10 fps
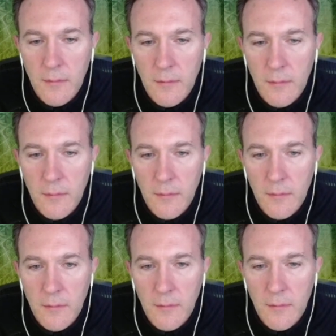
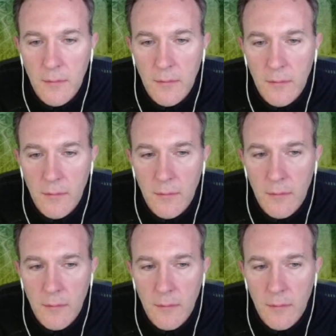
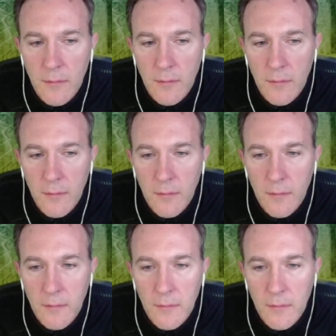
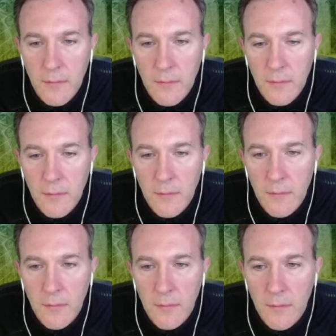
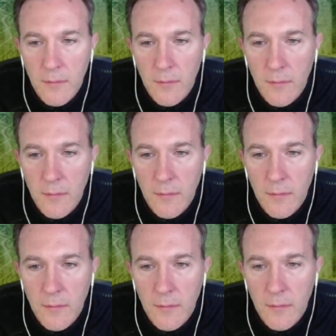
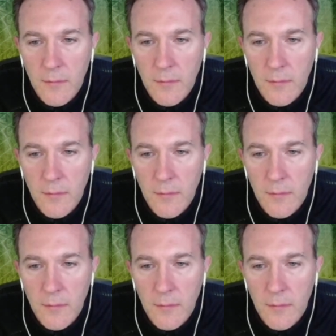(not speaking)